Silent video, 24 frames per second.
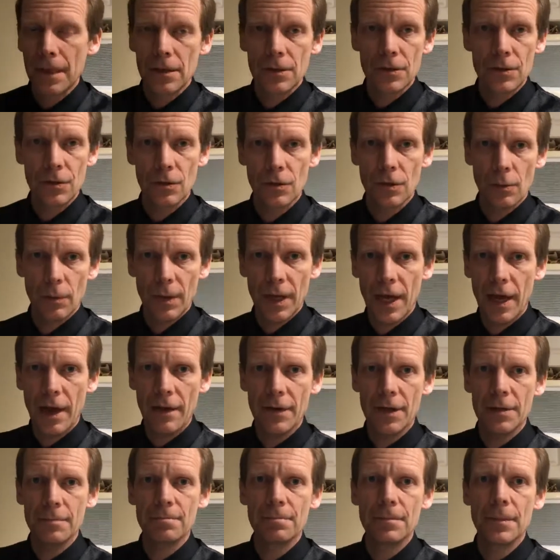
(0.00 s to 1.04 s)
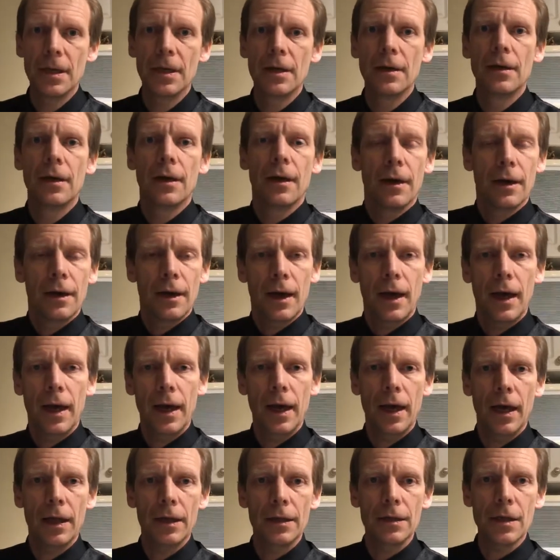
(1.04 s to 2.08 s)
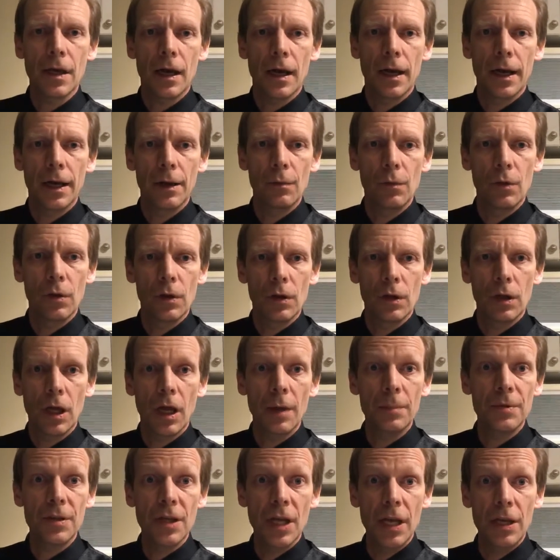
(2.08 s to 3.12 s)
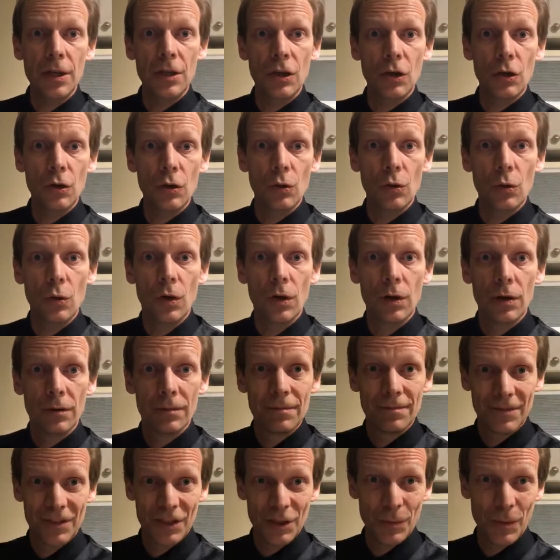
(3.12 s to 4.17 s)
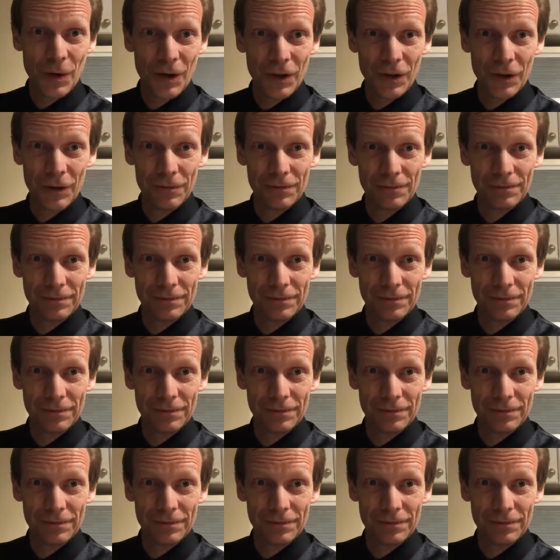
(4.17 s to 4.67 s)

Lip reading: So there we have it, and I will update you tomorrow.